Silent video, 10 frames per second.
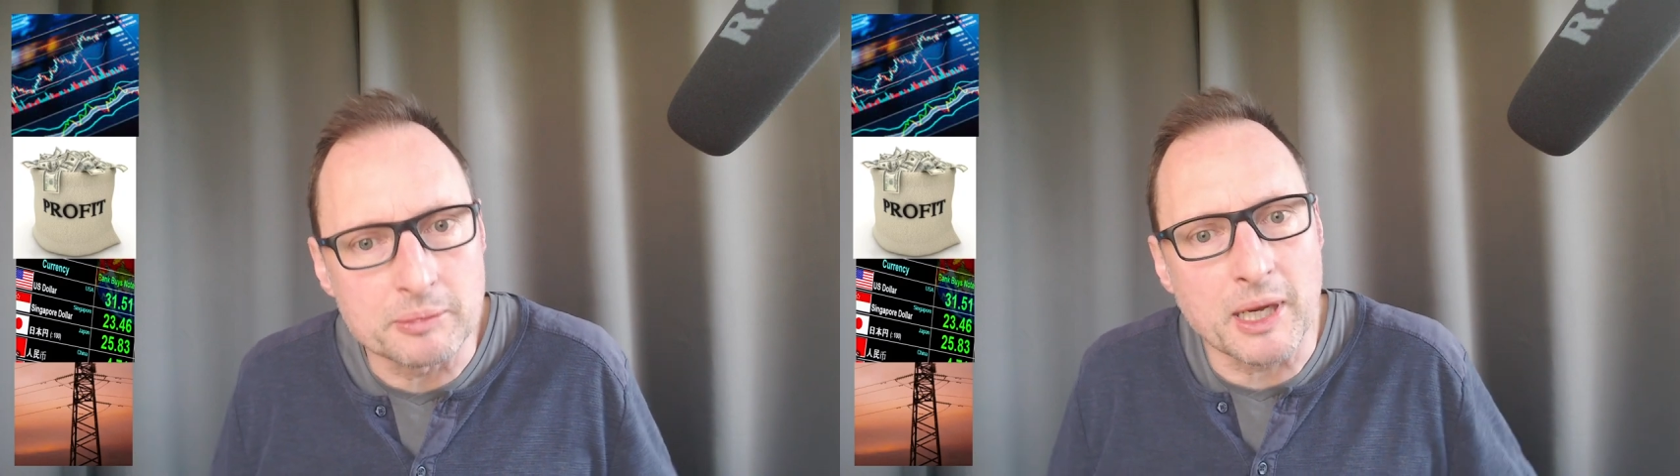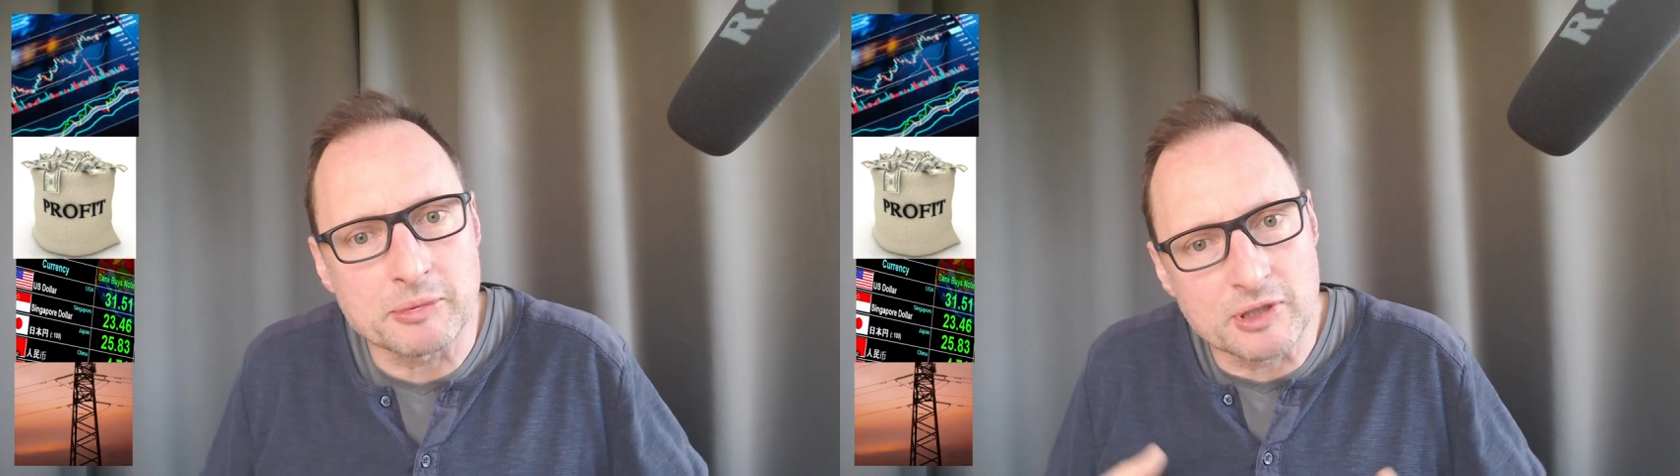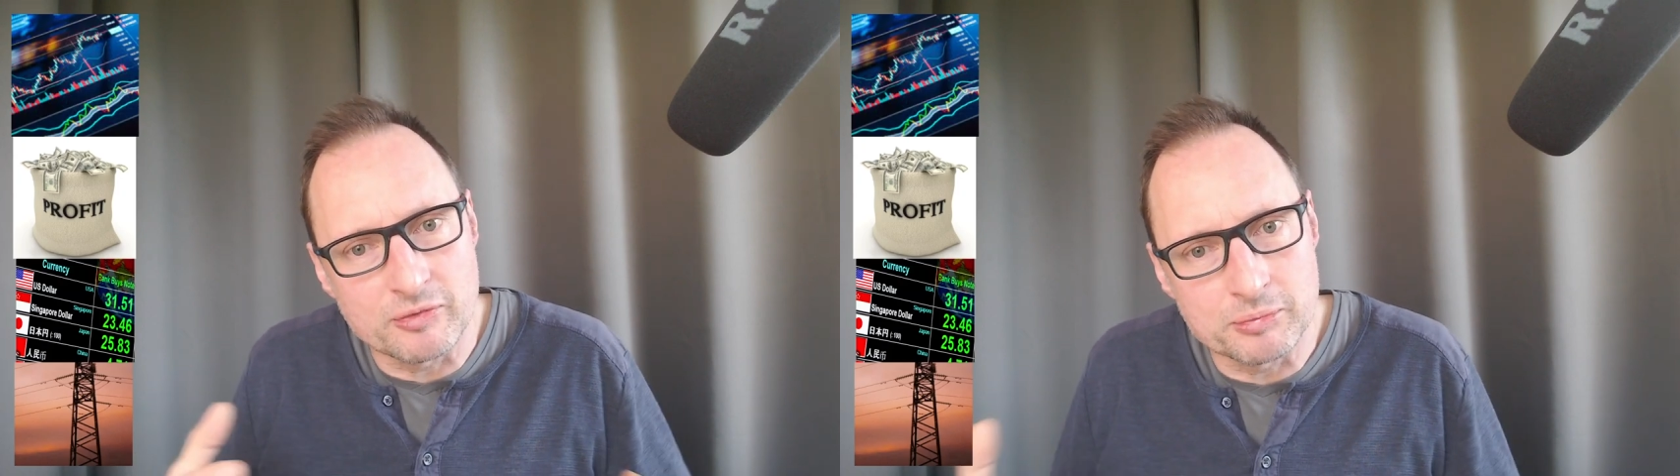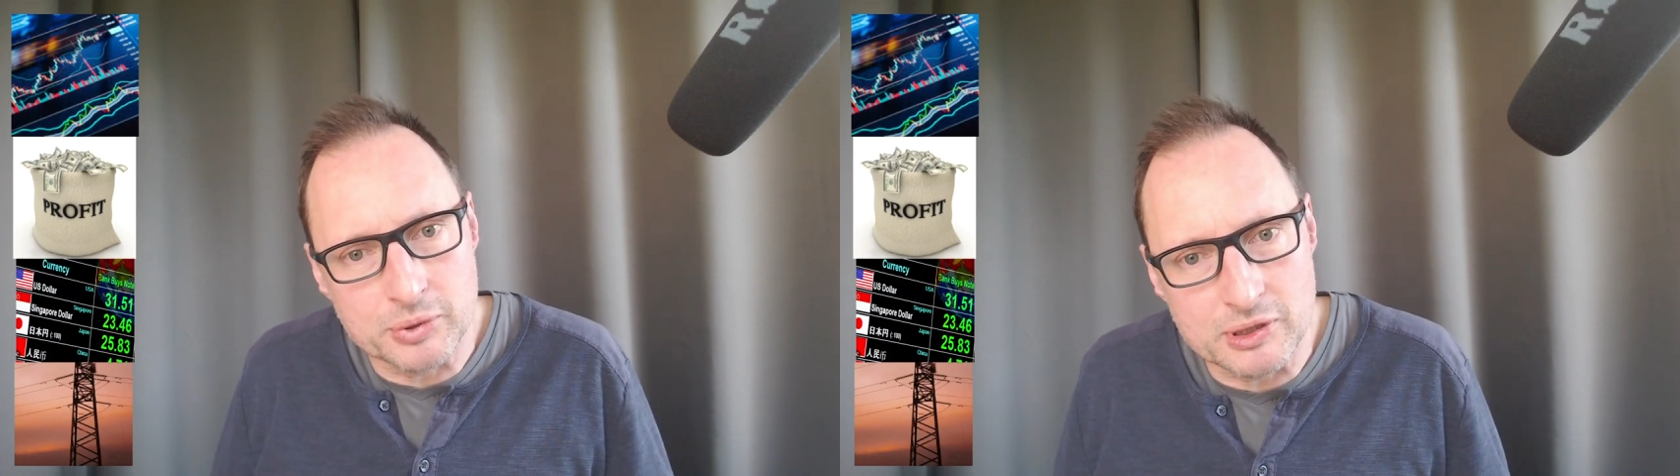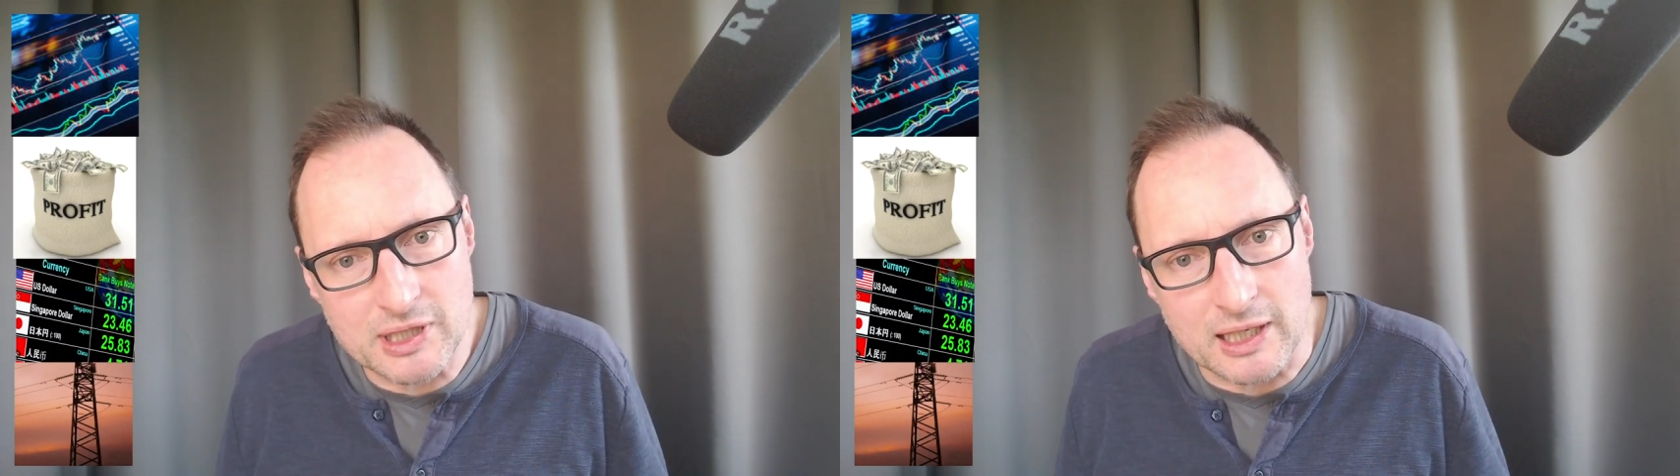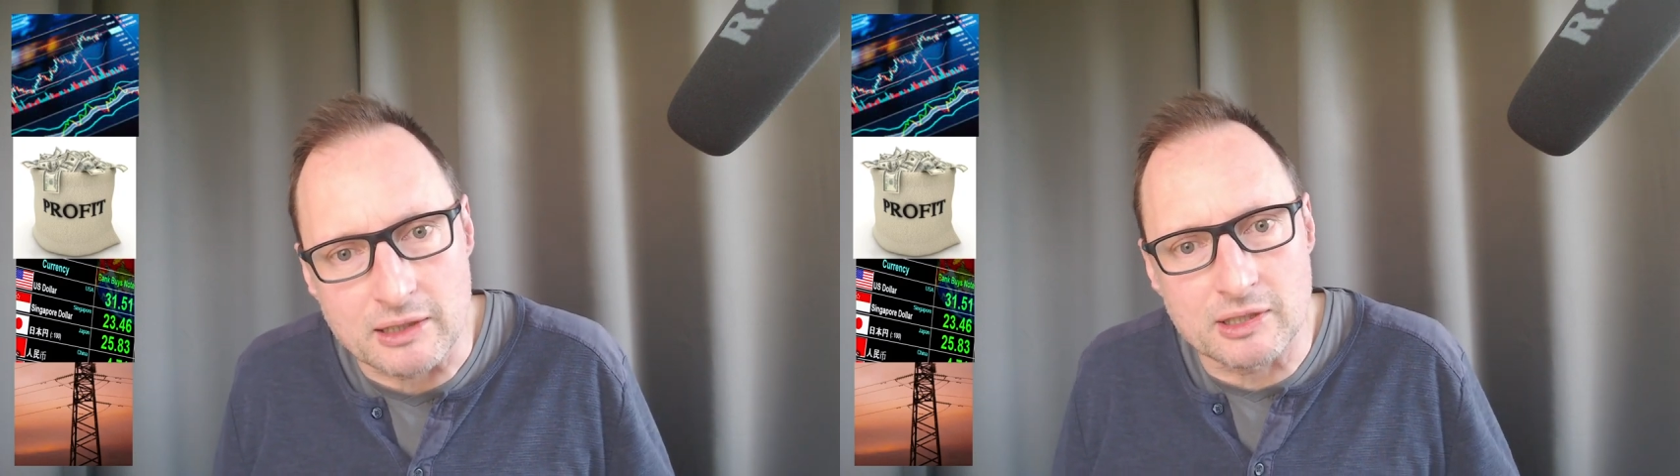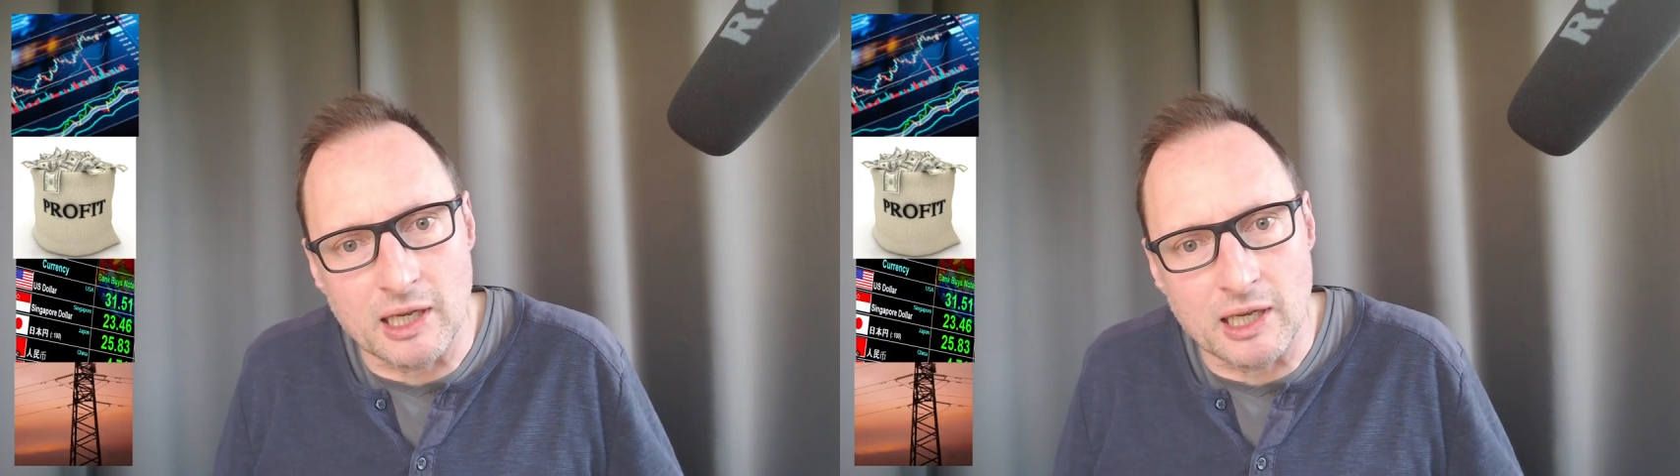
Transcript: perhaps even predict.